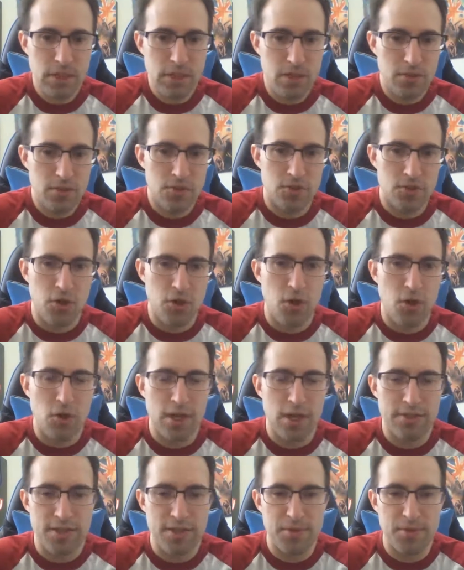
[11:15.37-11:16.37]
So
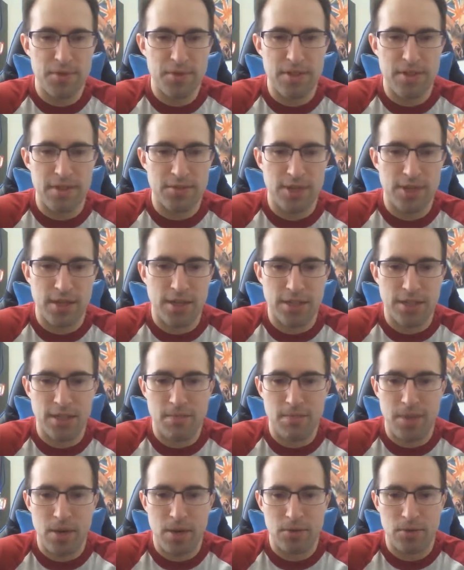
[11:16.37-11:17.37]
as I was saying, talking
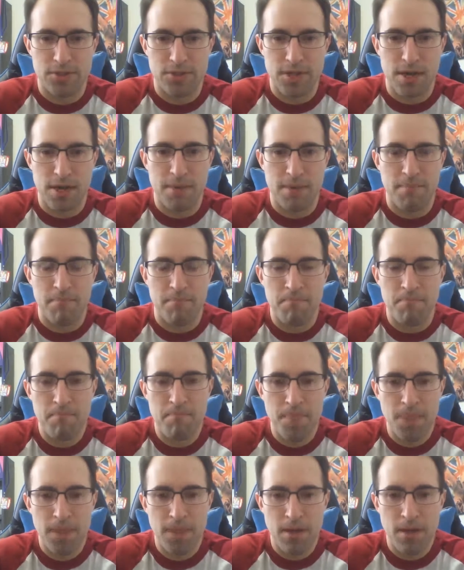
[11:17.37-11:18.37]
about
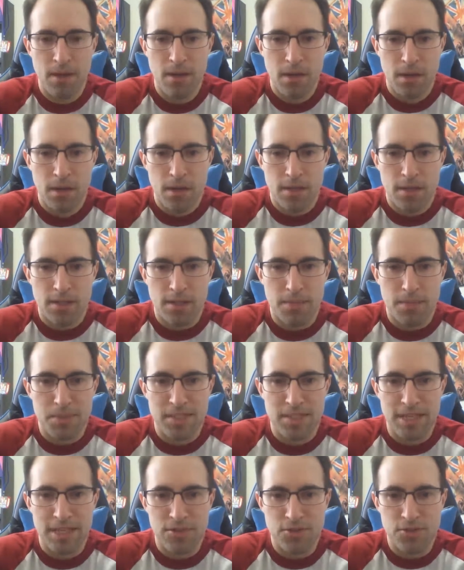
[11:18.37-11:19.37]
the
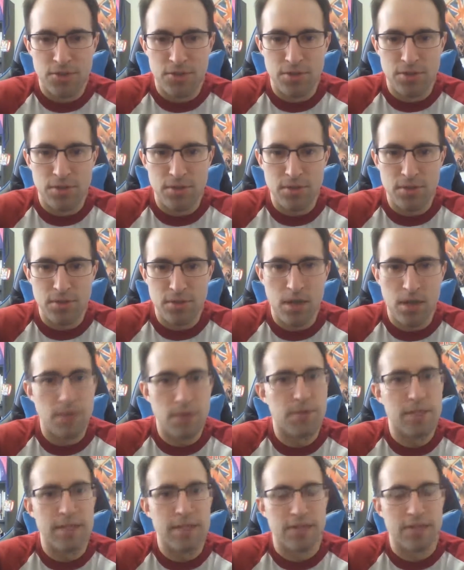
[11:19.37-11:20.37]
potential
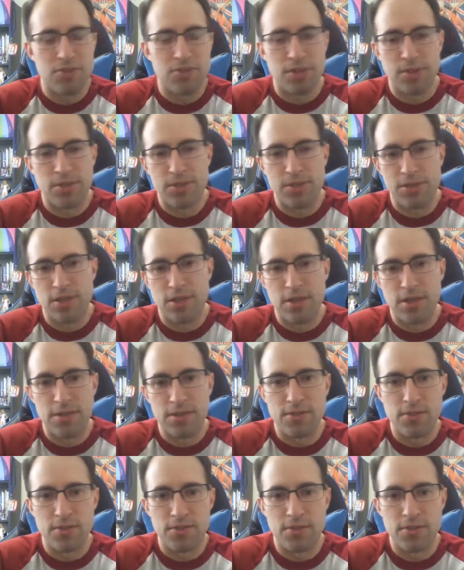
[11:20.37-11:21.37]
of the next generation of
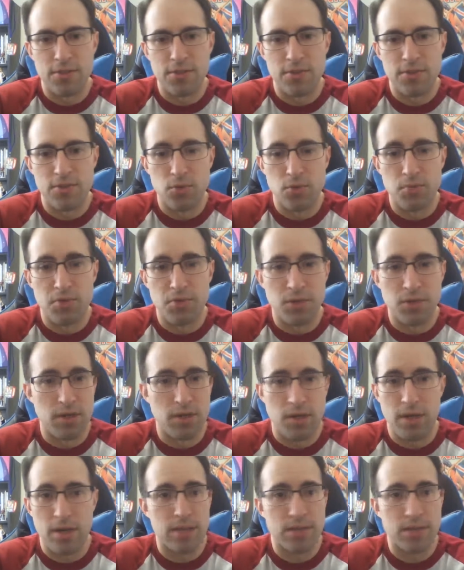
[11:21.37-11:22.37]
consoles, there was a rumor going
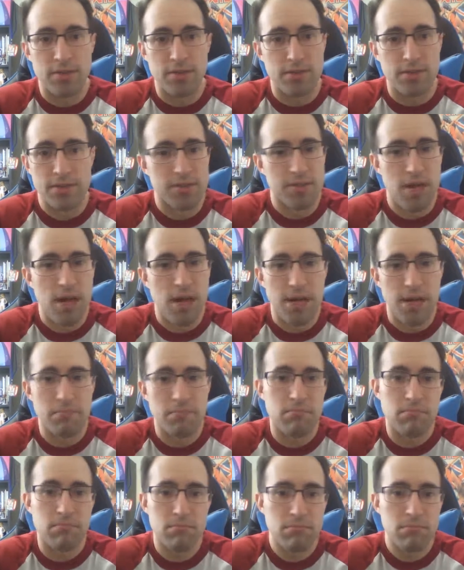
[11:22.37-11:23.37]
around, this is
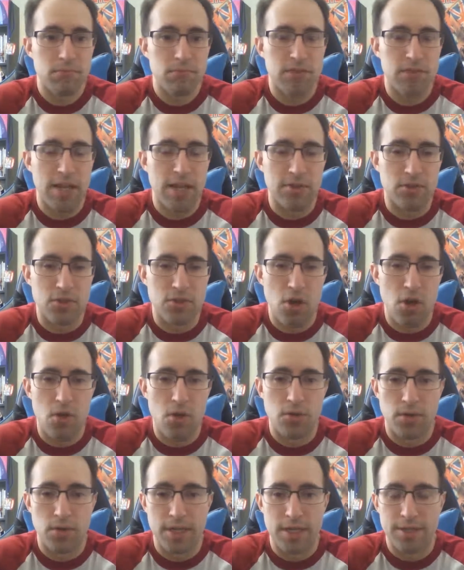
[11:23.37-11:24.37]
not set in
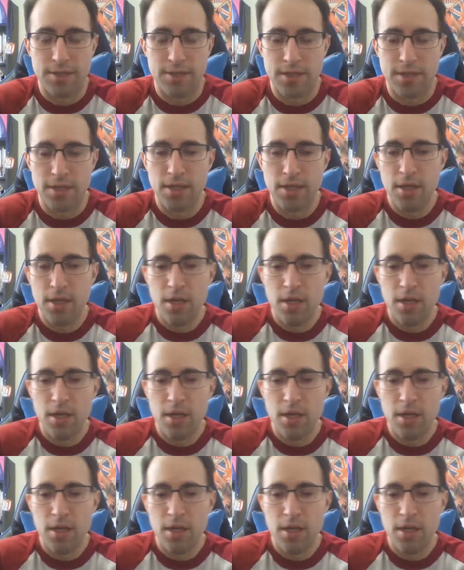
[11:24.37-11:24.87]
stone or anything,